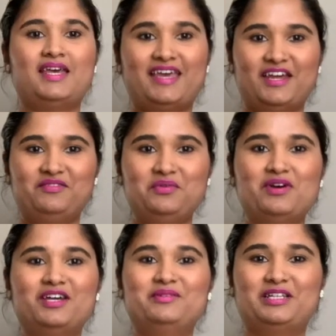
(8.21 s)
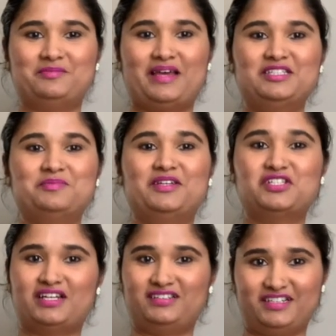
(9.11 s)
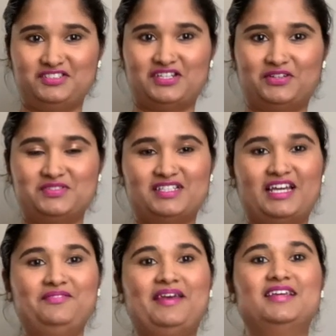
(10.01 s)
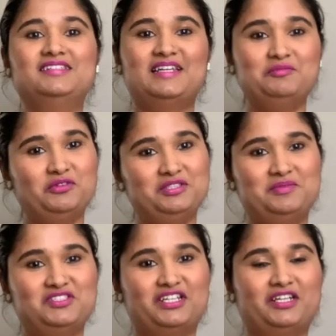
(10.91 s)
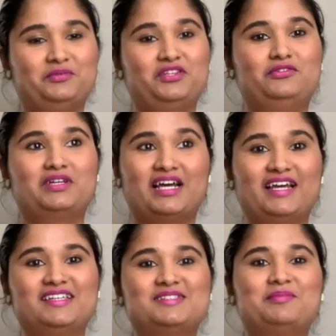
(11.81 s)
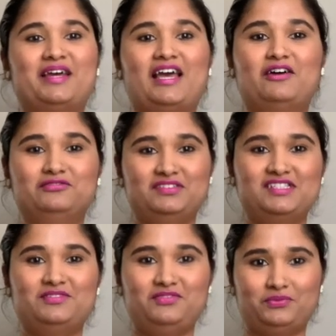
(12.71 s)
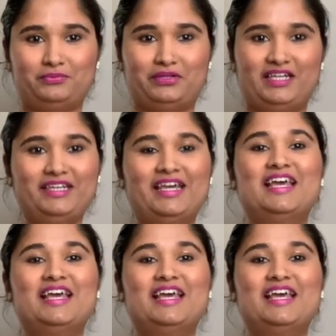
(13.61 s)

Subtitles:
Hey everyone, welcome back to my channel. It's Janu's Life, and today I'm going to be sharing with you guys my outfits of the week.